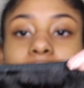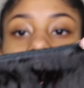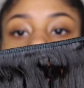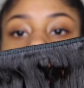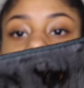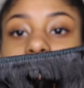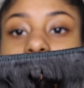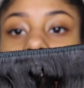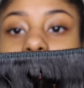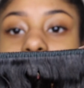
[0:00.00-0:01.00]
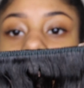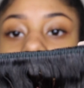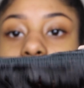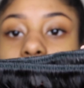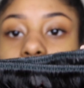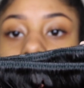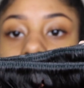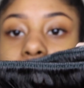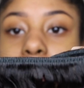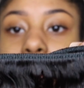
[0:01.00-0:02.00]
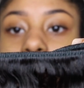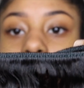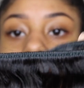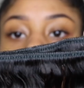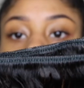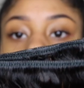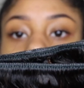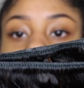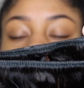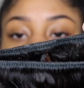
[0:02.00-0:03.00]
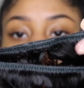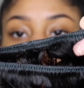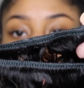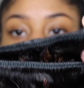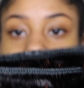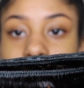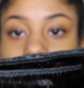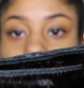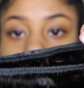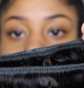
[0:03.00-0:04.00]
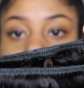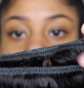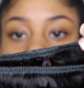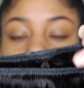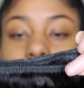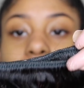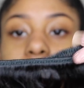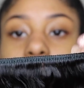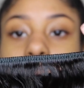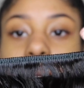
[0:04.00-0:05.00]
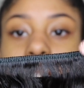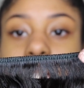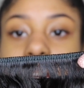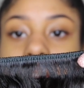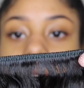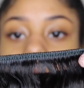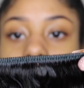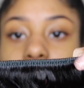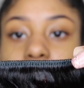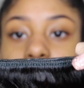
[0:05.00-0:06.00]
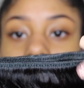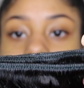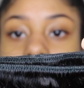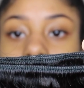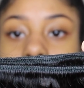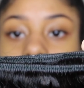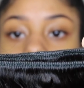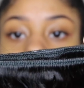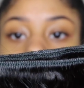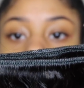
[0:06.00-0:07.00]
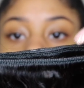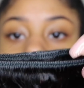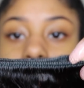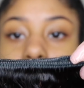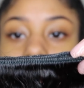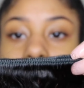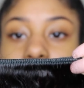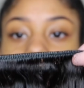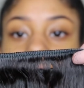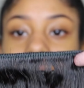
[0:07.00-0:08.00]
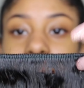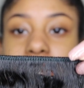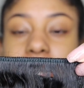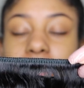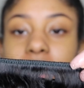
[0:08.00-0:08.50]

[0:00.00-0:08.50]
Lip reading: And I'm just going to take off about, this is the track that's glued with the 2. I'm going to take off to about right here.